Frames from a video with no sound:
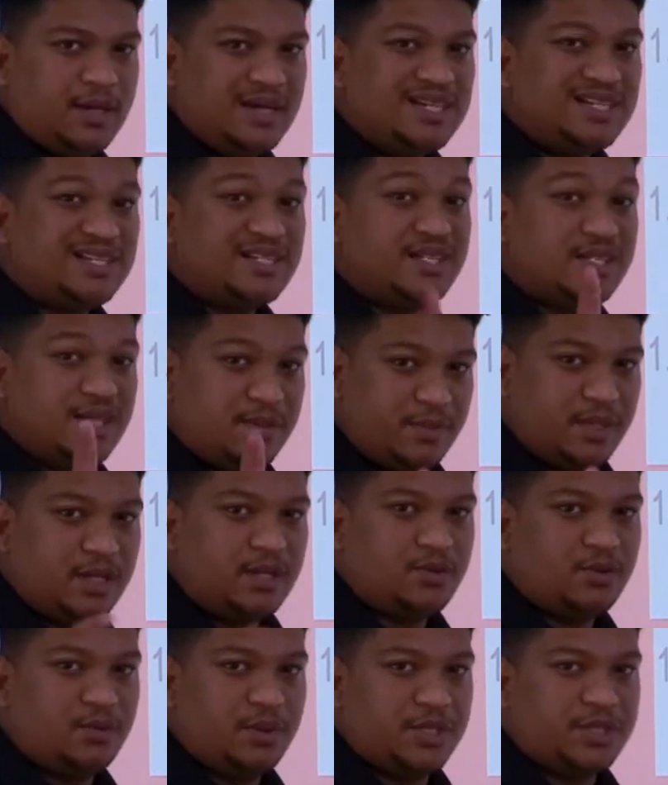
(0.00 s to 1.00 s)
Similar
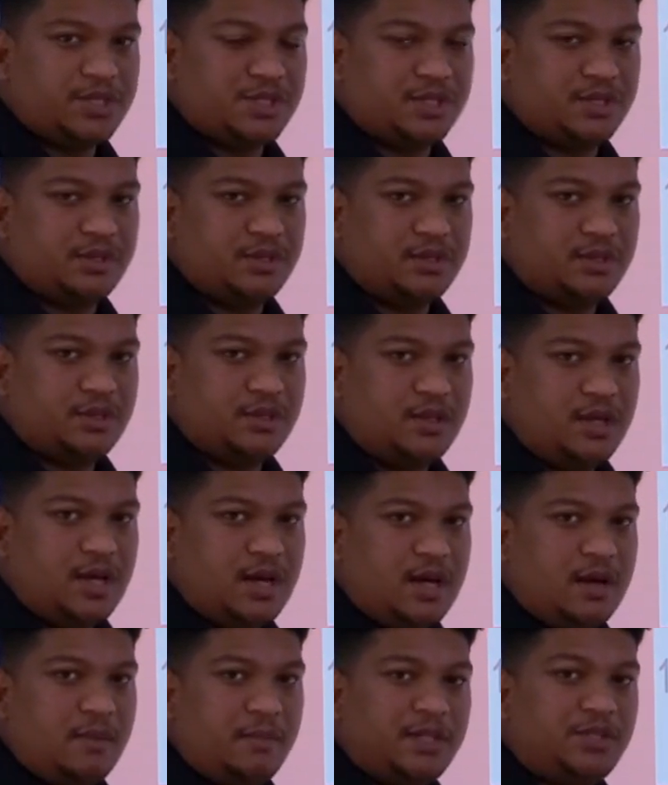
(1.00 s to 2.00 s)
question,
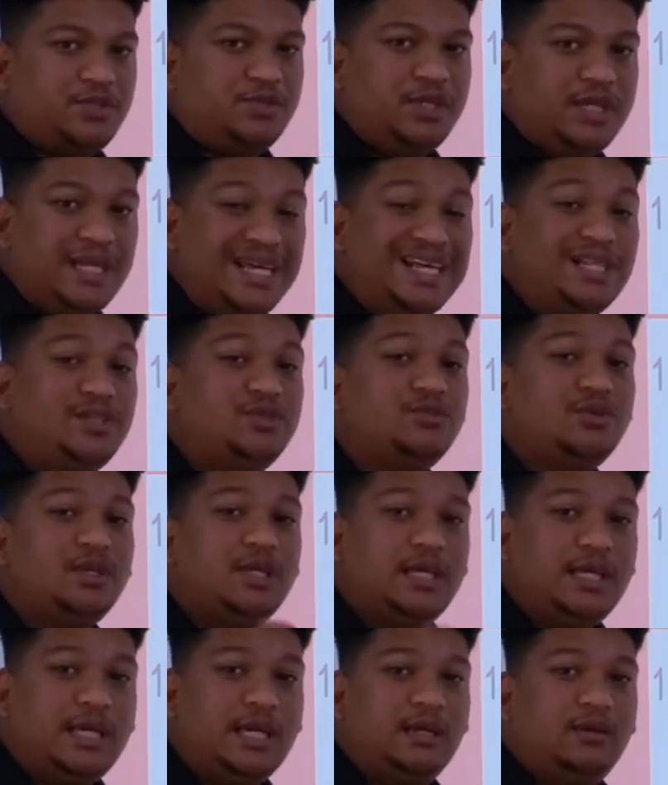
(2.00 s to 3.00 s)
but you need to
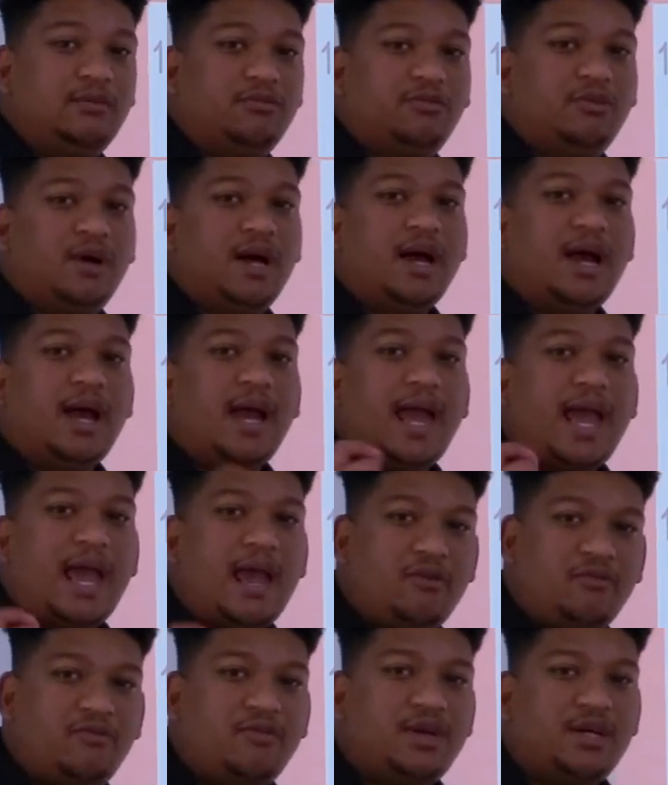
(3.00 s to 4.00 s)
give
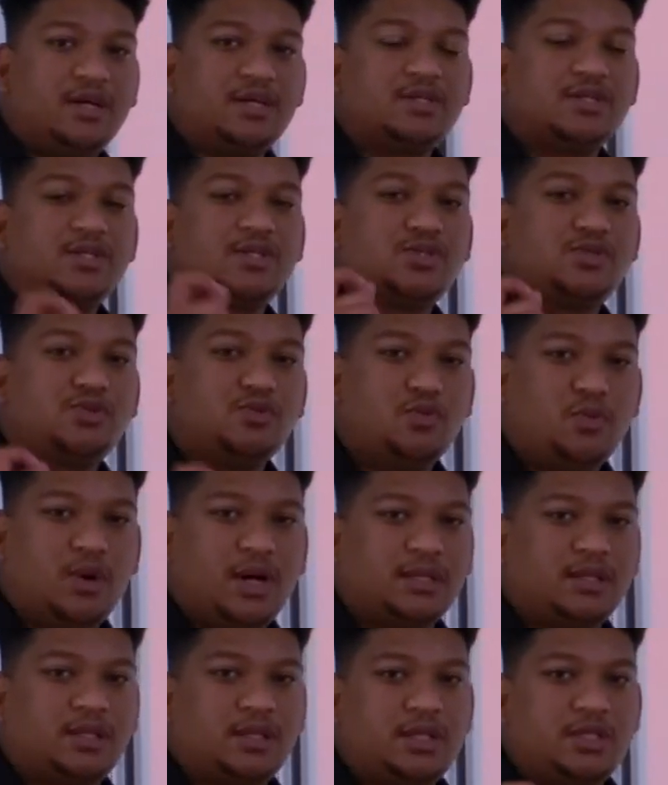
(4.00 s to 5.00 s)
evidence to
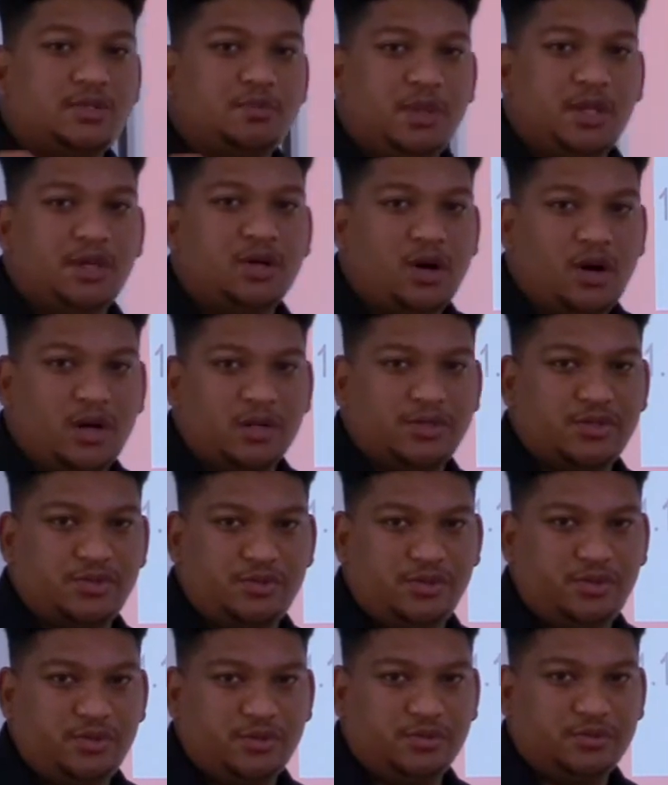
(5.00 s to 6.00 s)
what is being asked
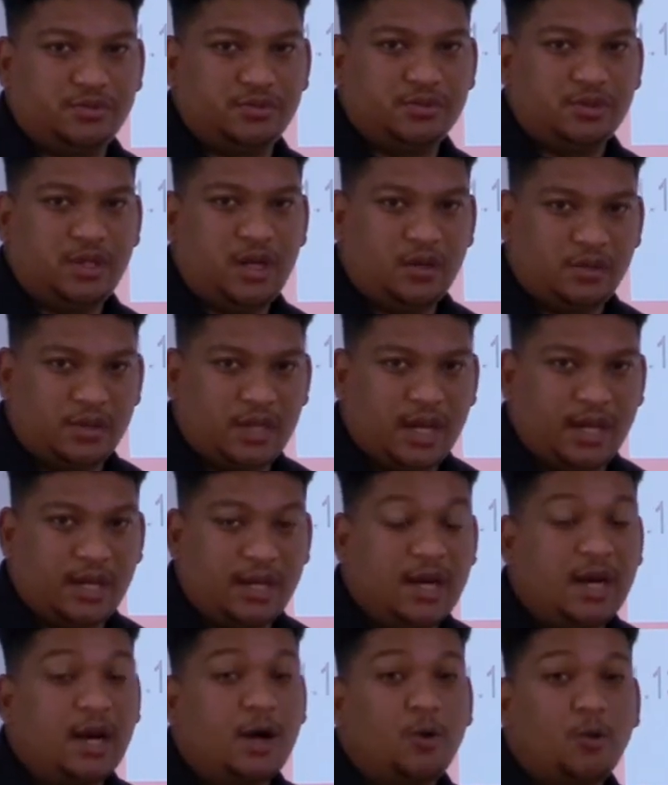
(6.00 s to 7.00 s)
to you. Okay?
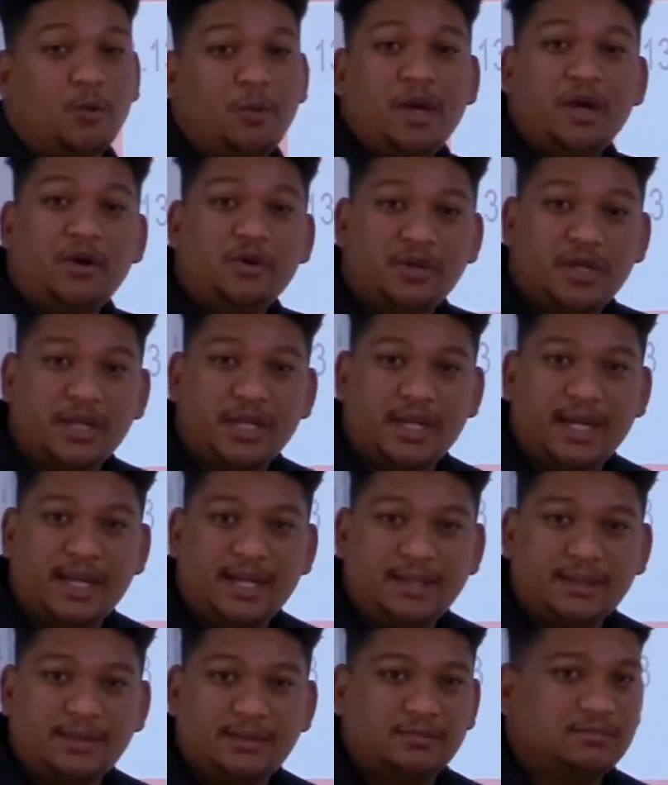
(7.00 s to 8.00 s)
Where are you going to get
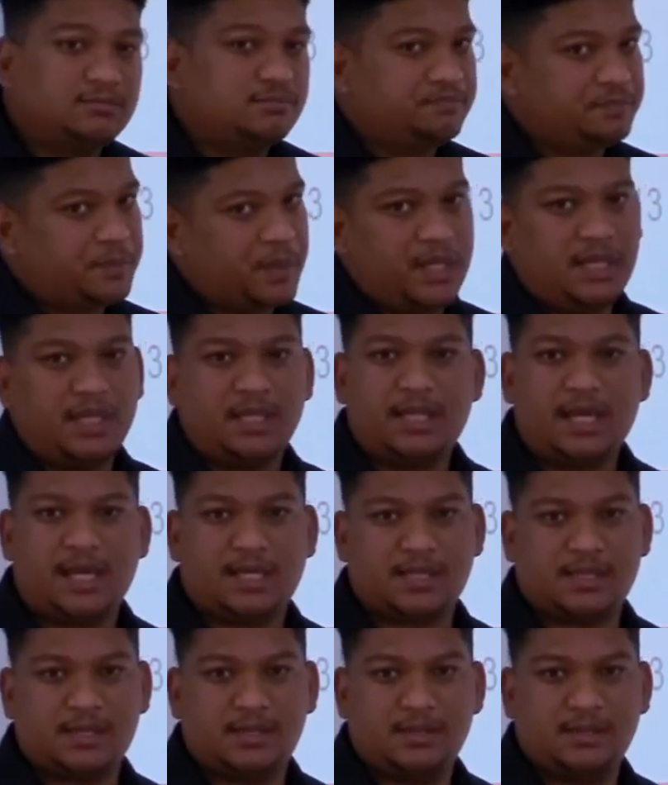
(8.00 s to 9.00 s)
it? In the
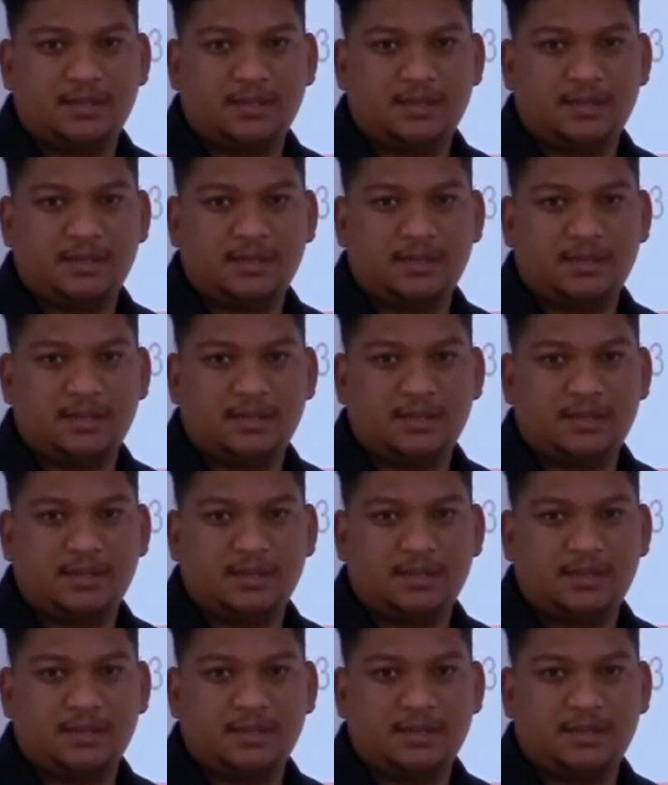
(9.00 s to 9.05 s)
text.